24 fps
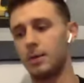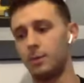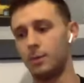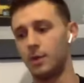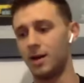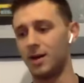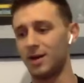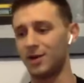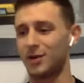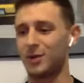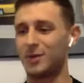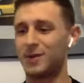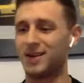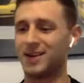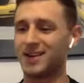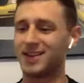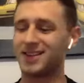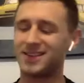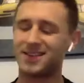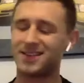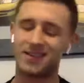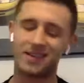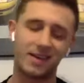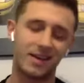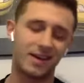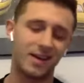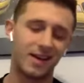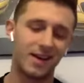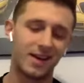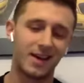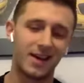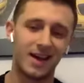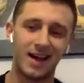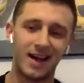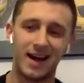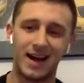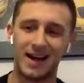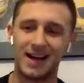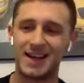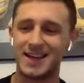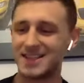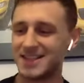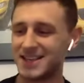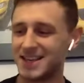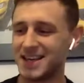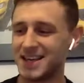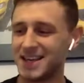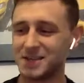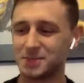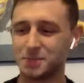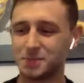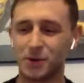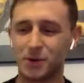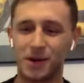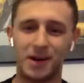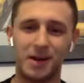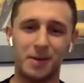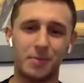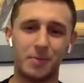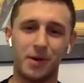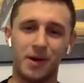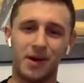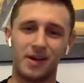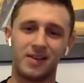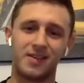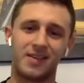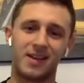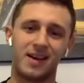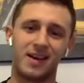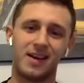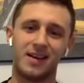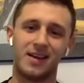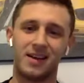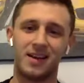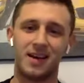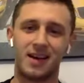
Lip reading: Yes, I mean, I guess it's pretty standard.